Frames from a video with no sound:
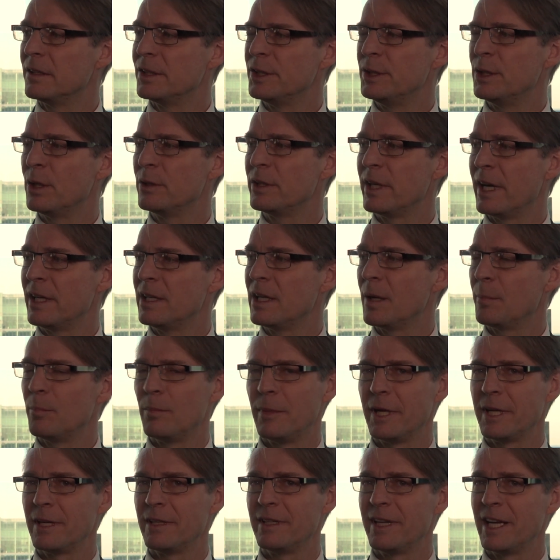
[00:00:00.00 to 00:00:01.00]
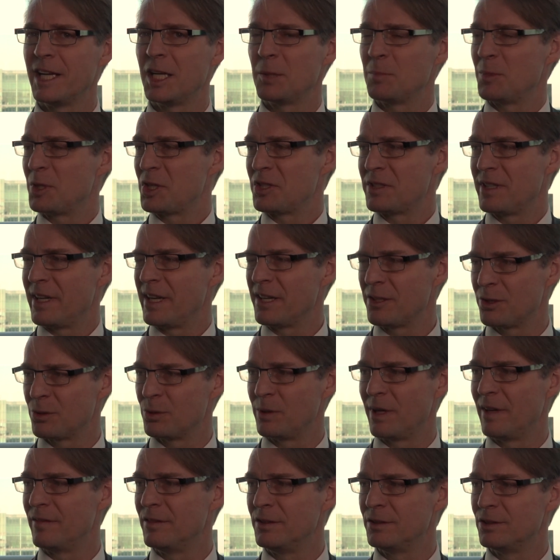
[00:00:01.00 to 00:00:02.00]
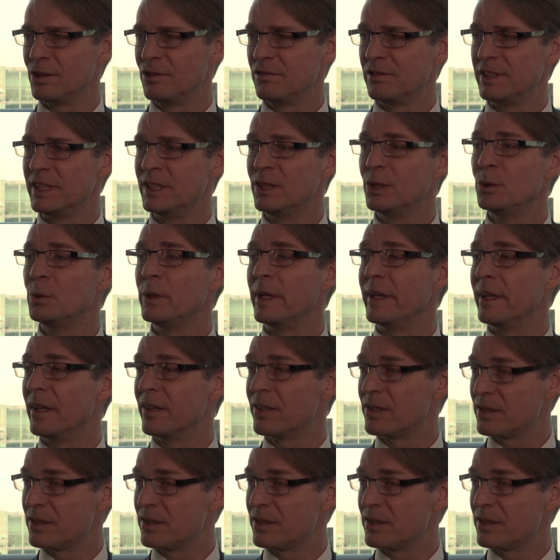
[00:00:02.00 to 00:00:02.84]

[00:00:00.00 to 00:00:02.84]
You don't end up making any mistakes or having to redo any